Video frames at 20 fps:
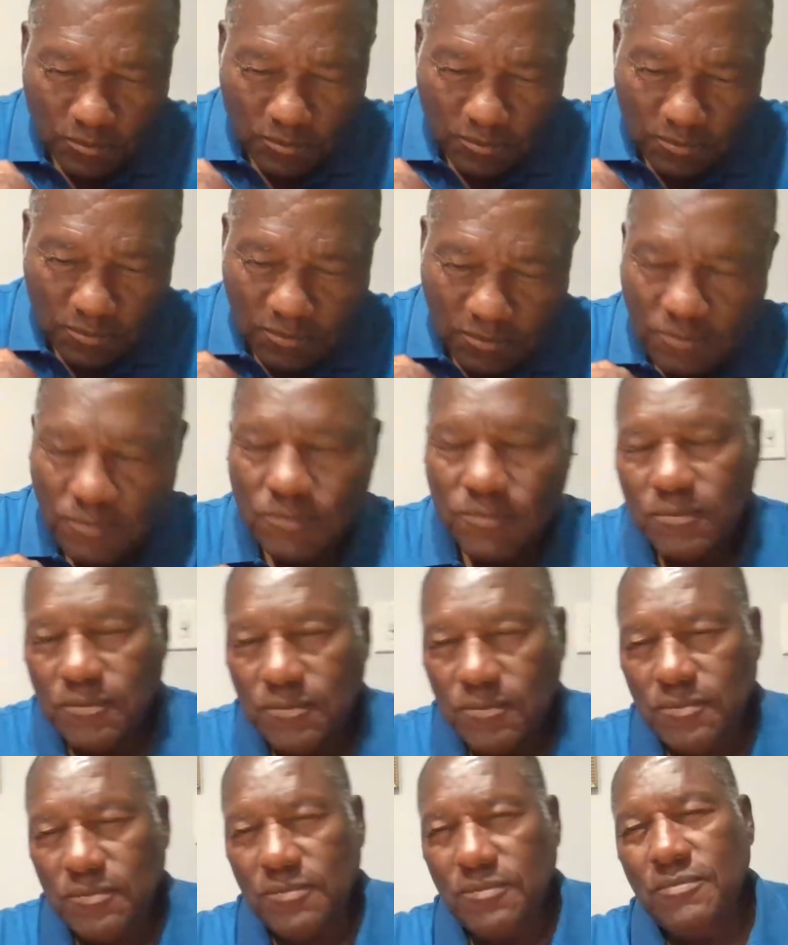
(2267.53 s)
and
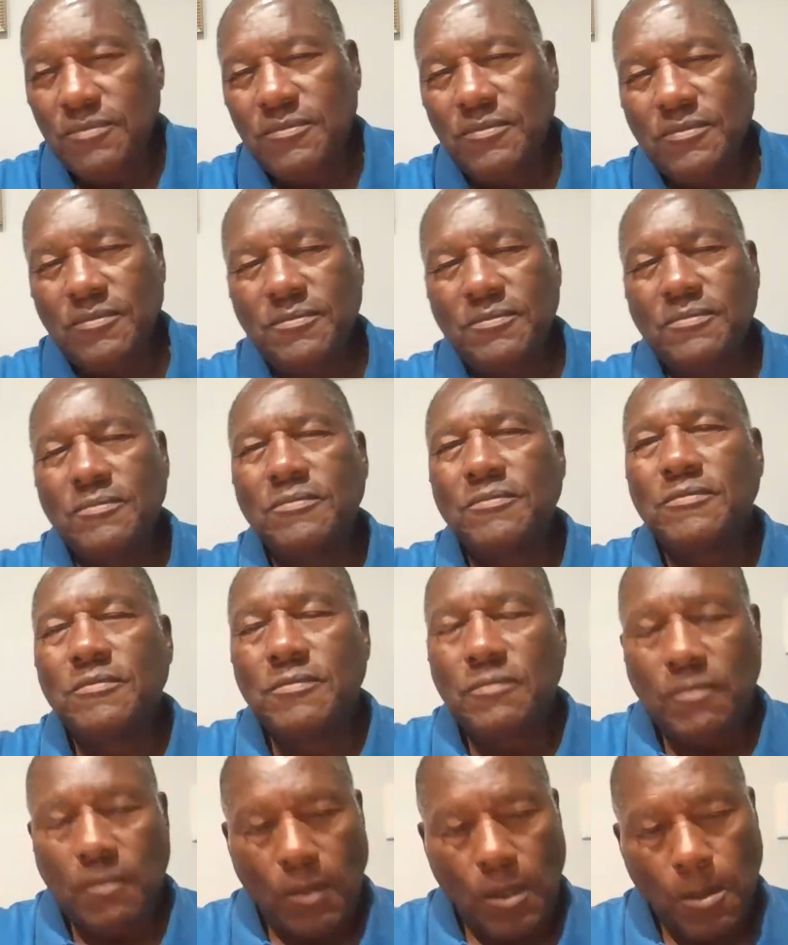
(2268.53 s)
1956, 85